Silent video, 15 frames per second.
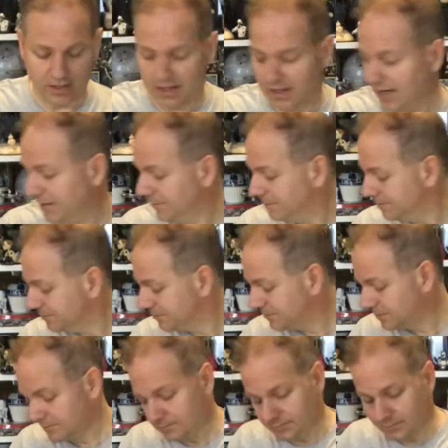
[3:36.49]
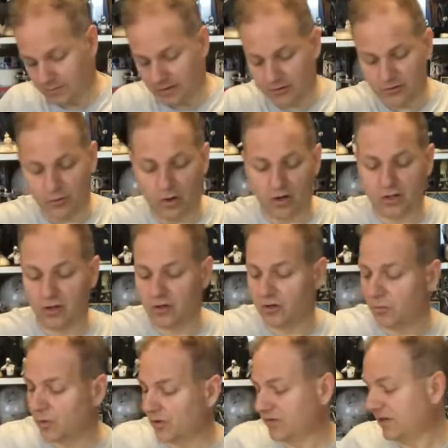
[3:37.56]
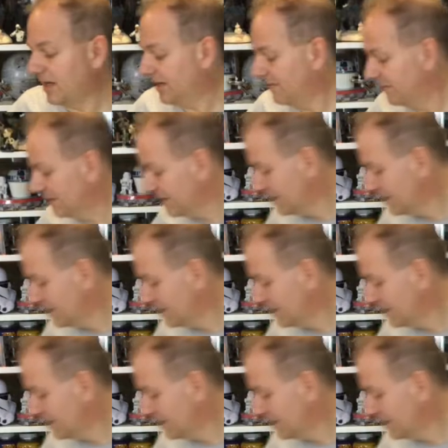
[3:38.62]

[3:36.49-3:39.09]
um, to our Clone Wars kind of